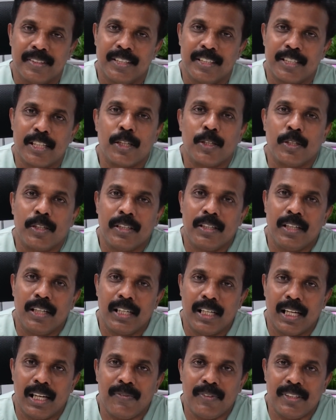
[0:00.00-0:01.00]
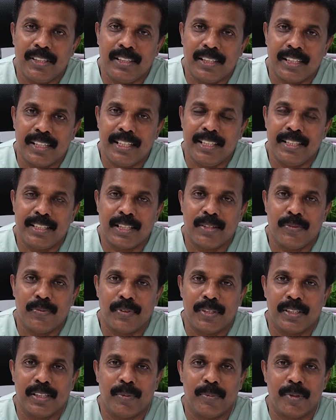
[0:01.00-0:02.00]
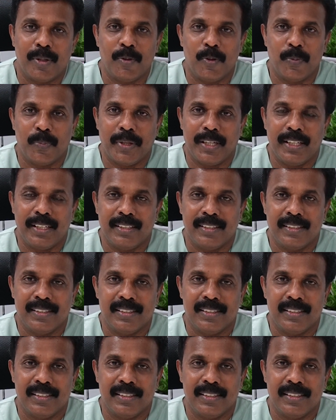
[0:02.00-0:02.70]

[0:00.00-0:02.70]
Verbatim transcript: is the 11th reason for the abdominal pain.